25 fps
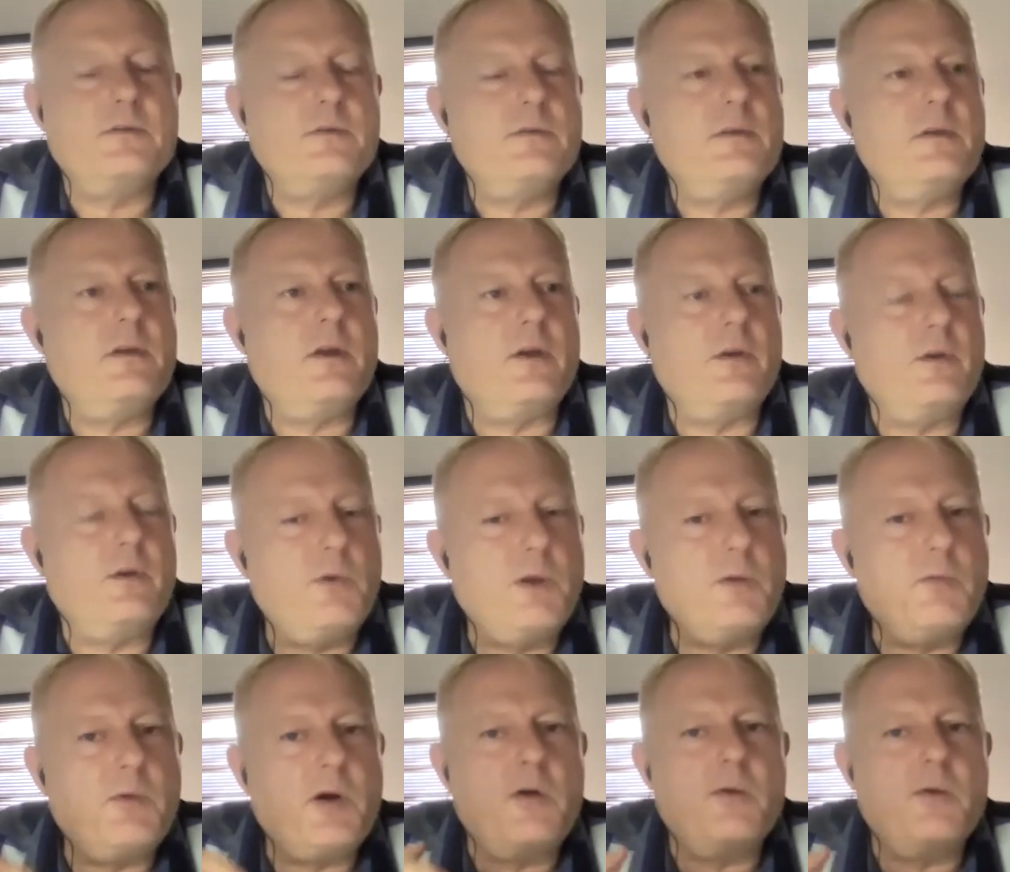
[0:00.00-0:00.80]

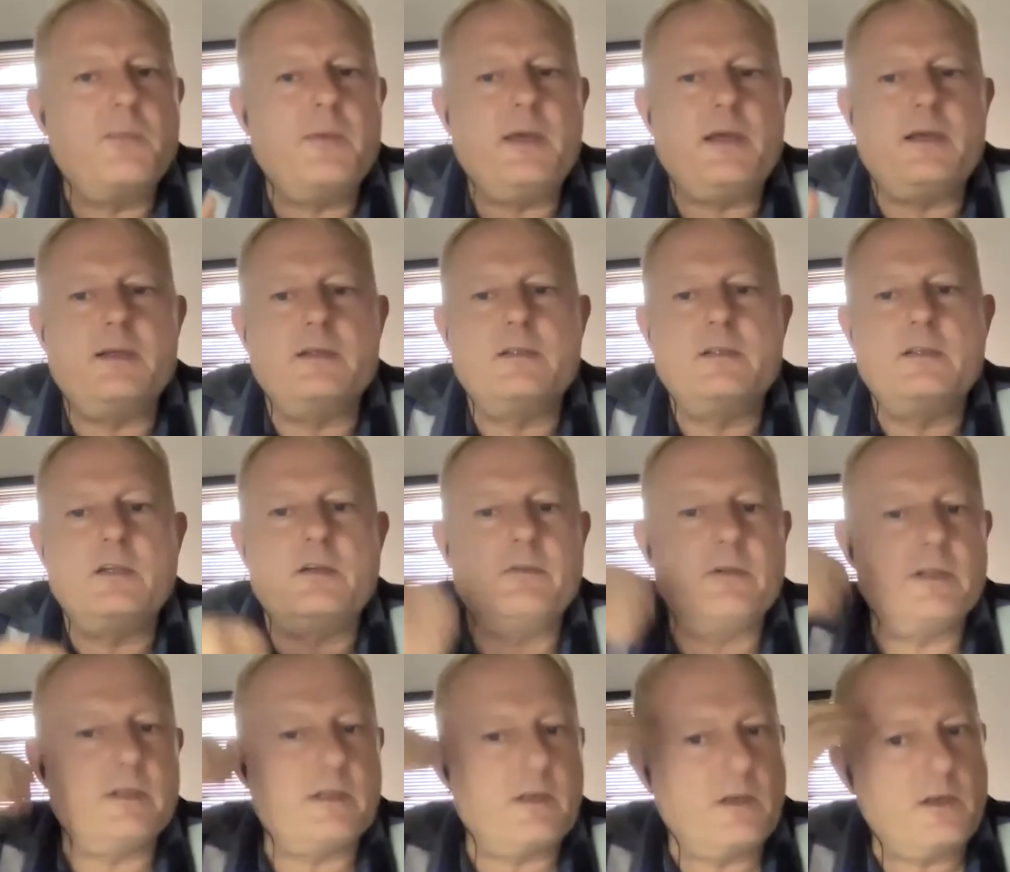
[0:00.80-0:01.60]
we won't be
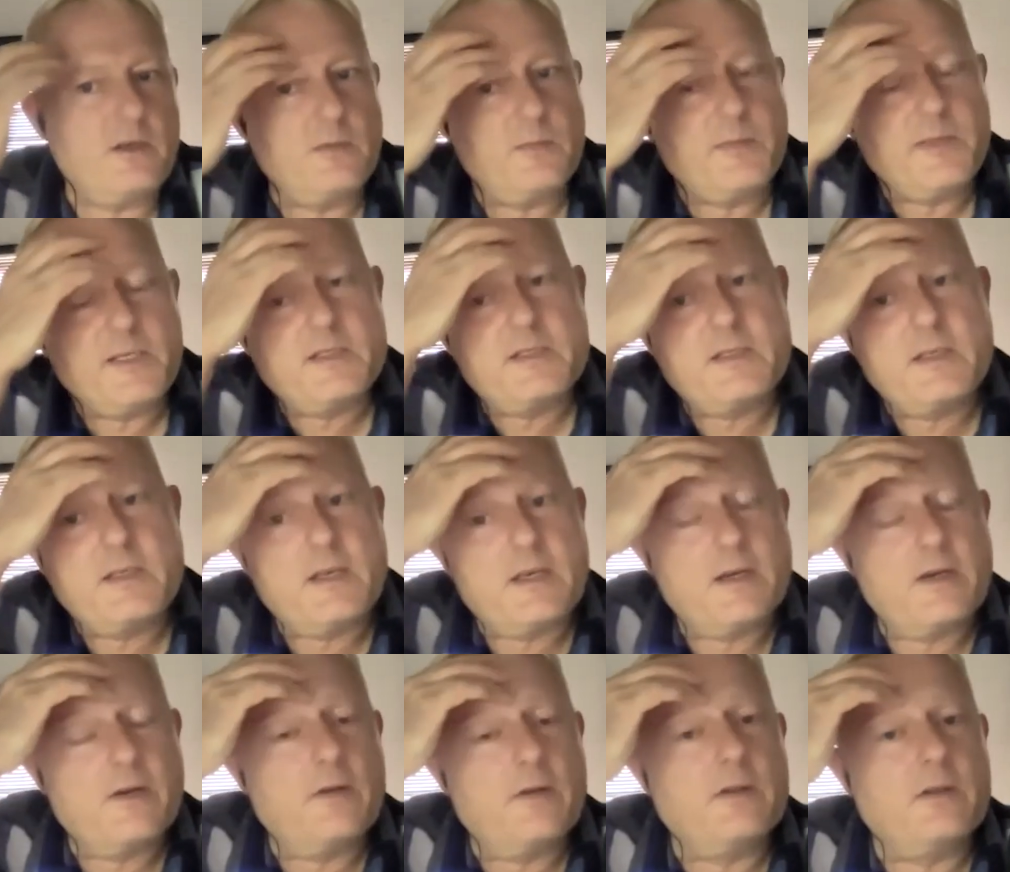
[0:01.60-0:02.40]
considering that you'll be
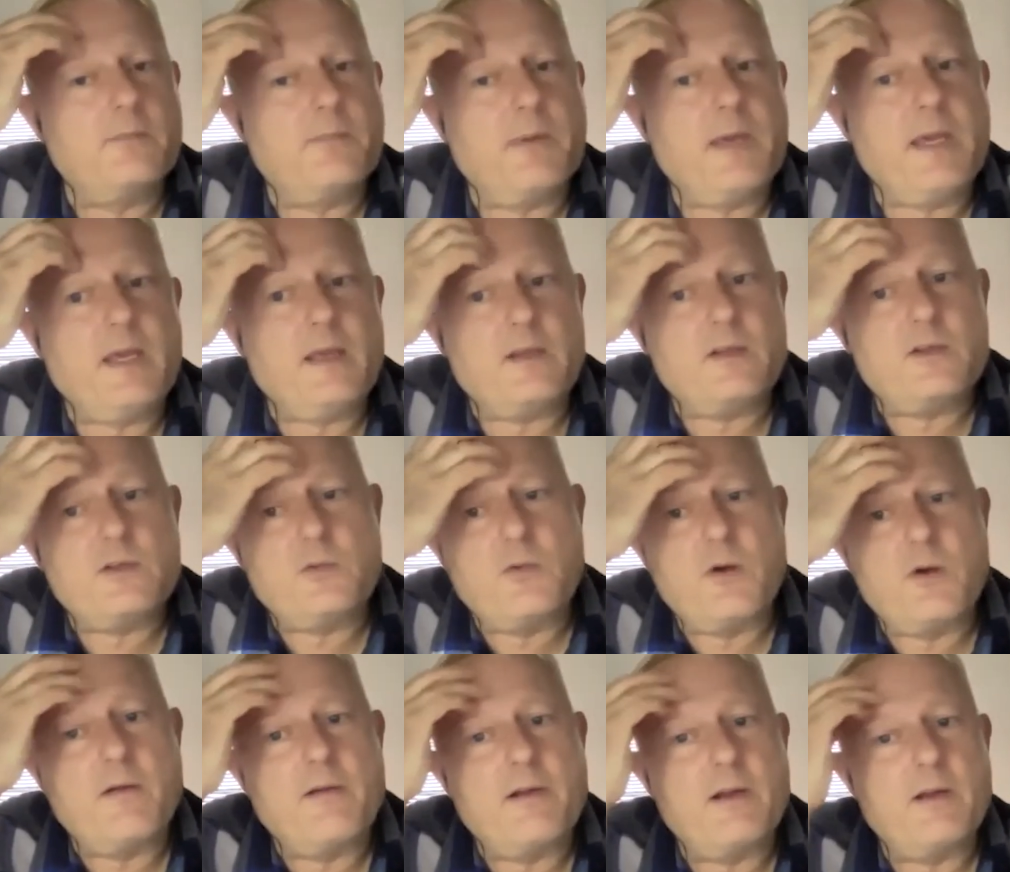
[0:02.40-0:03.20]
sitting on the
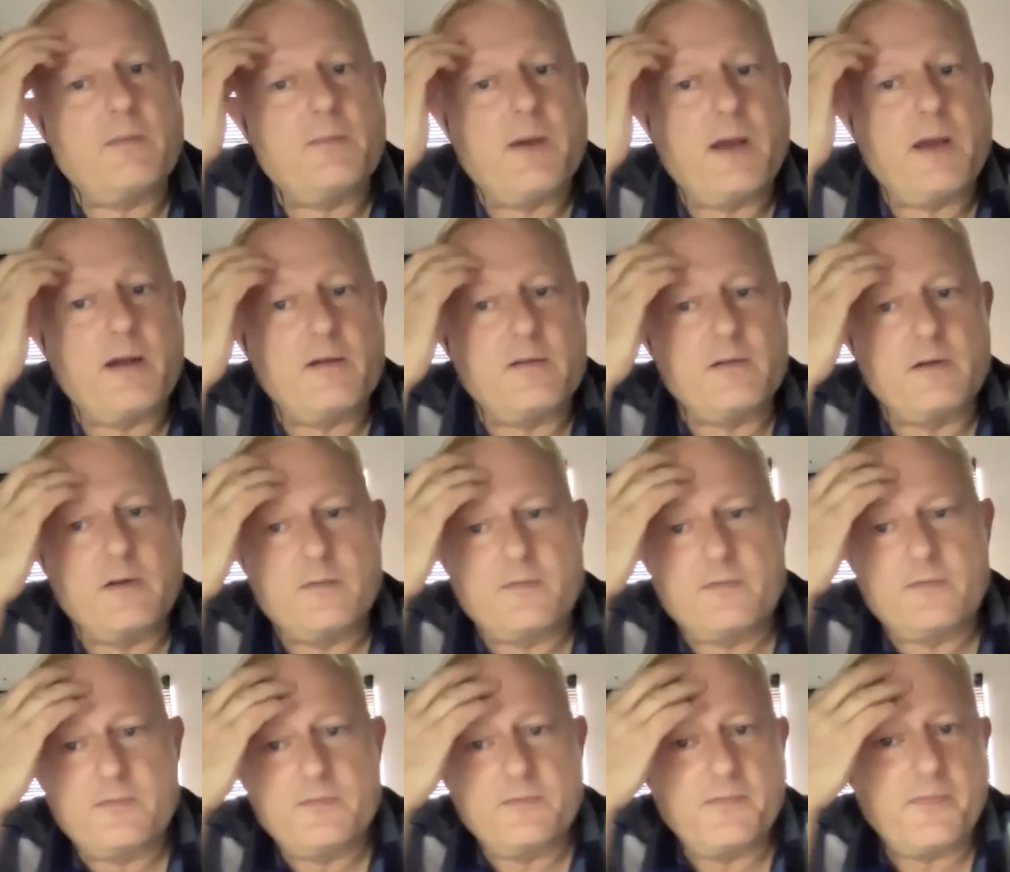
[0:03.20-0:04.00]
beach wearing a pair
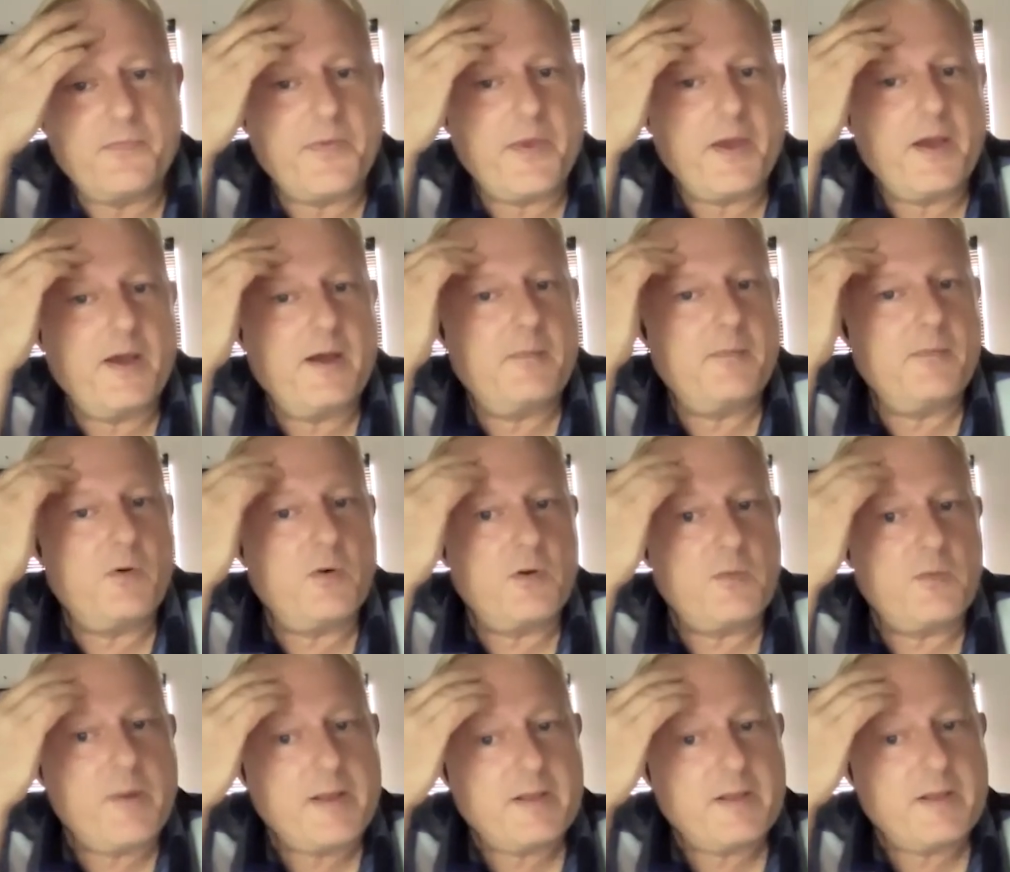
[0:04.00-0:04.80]
of
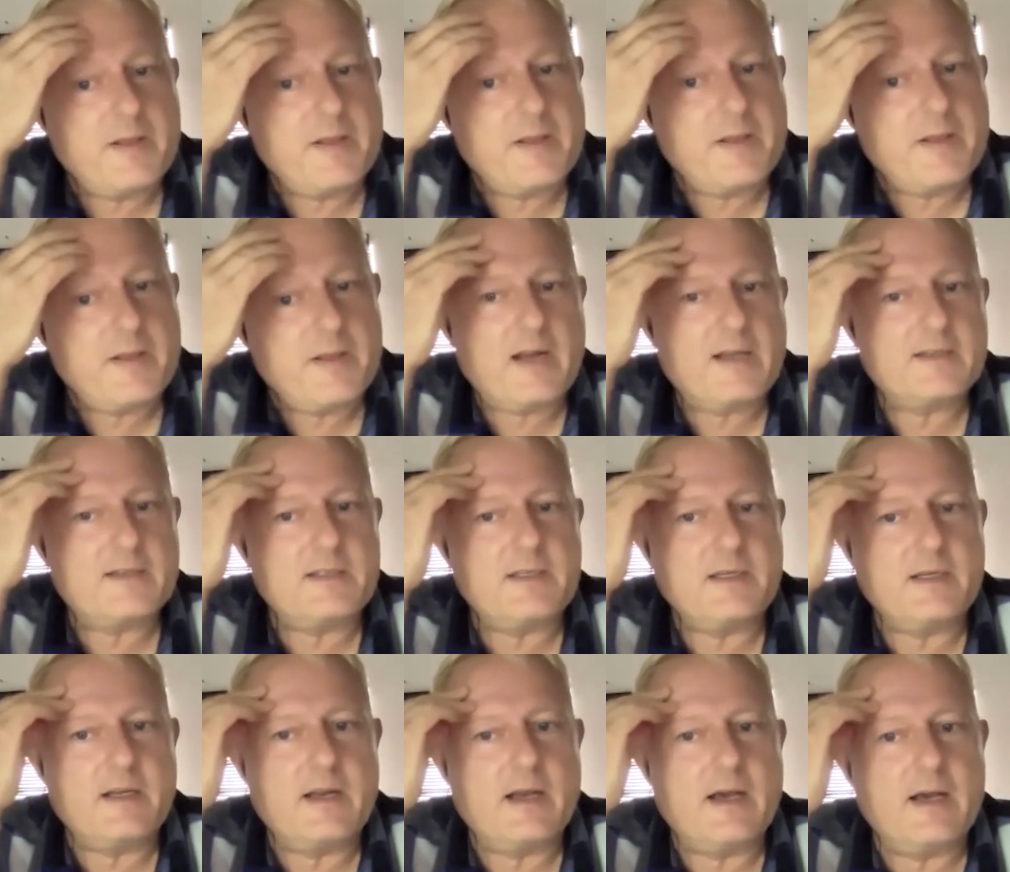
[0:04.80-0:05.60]
augmented
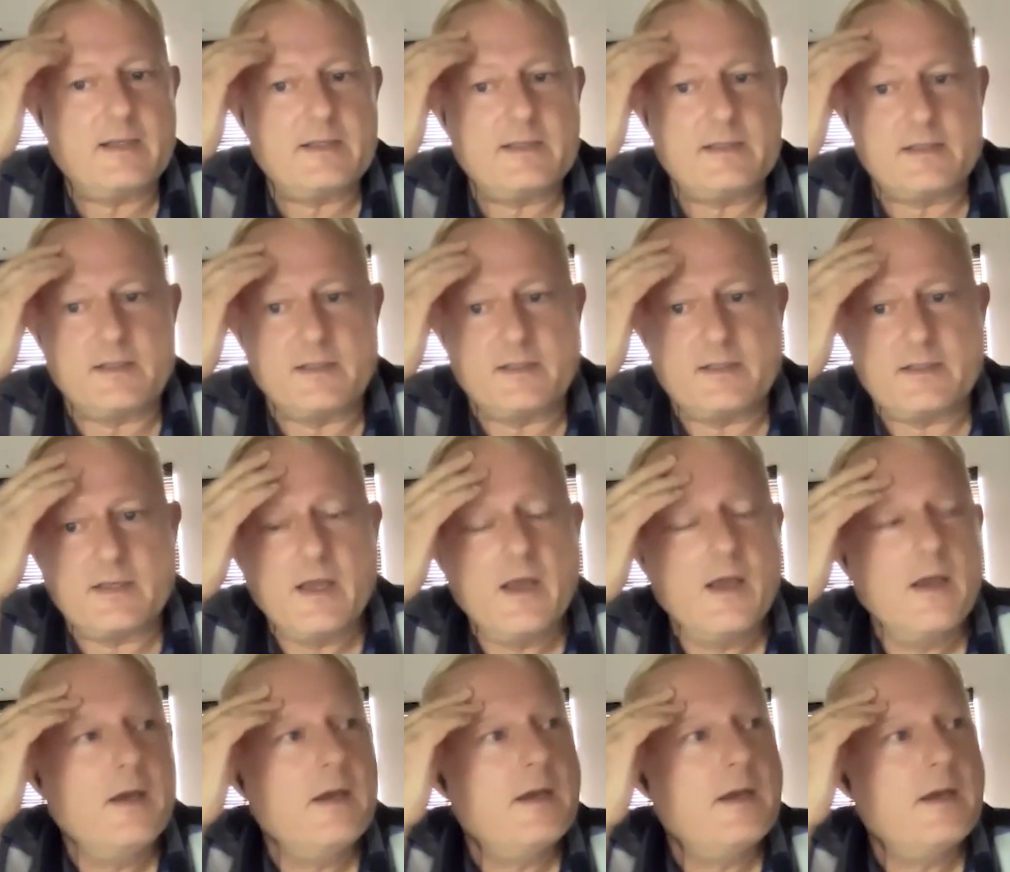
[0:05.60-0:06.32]
reality glasses.